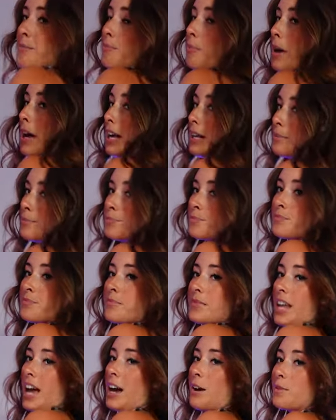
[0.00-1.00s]
But
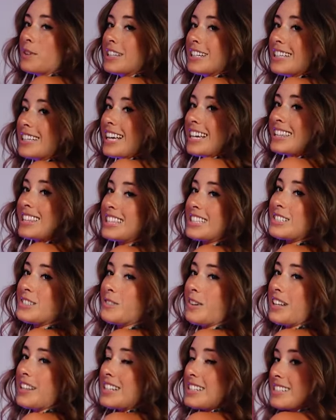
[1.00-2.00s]
I really like this
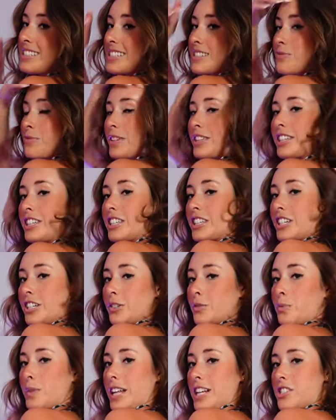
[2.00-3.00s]
one. This is really
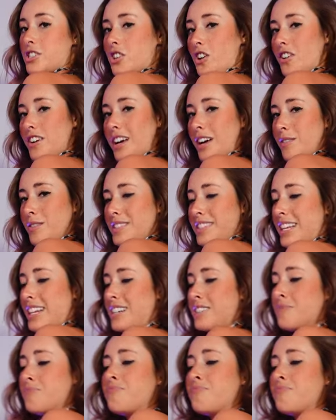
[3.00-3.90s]
cute. When I saw it, I was like,